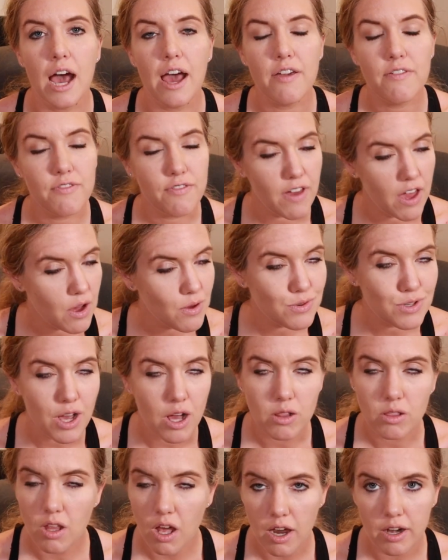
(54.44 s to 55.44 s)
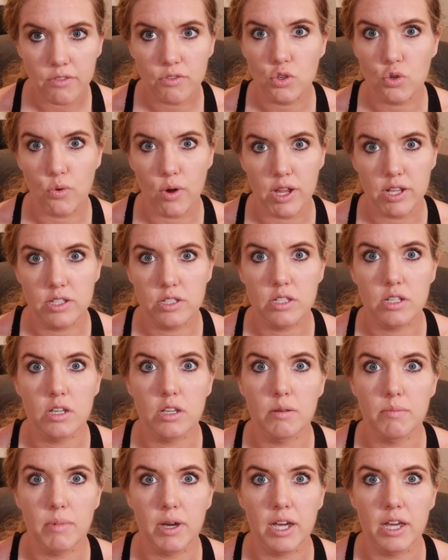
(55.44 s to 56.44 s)
I've found a lot of trends
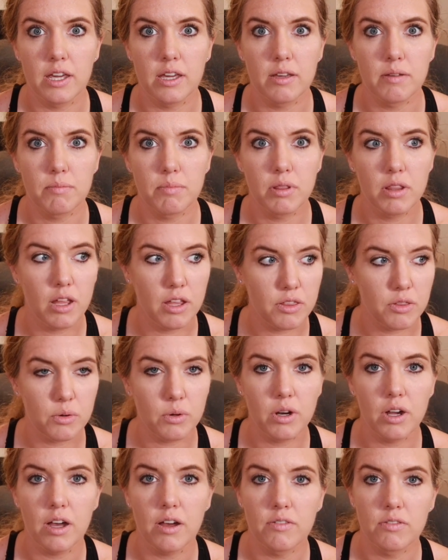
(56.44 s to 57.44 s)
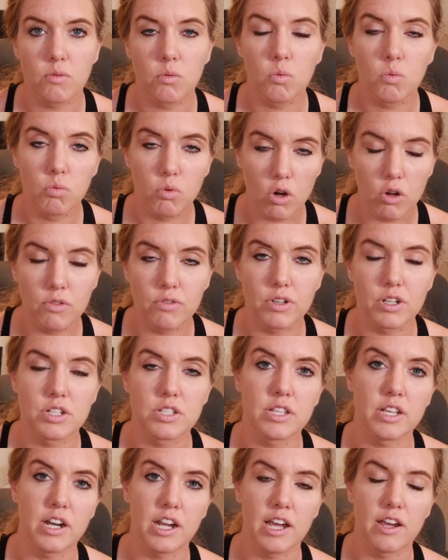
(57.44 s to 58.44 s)
in my plethora of
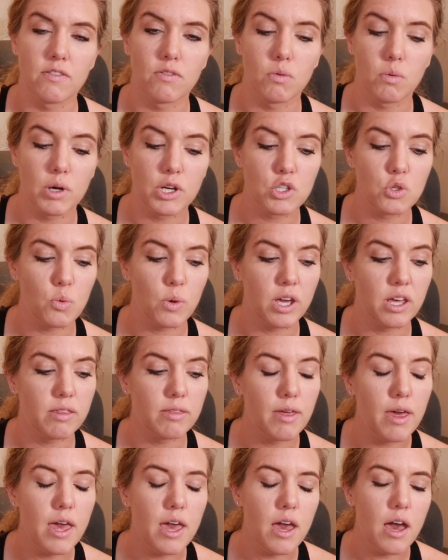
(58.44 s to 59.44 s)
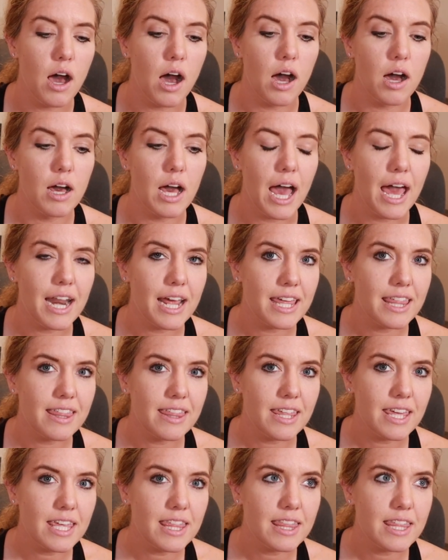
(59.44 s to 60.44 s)
rovers that I have worked with, and I
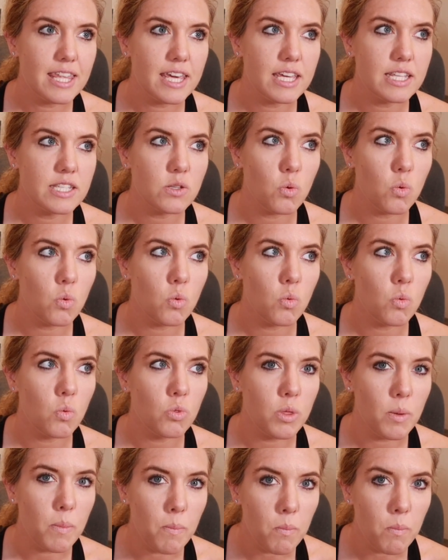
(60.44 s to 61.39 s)
think that the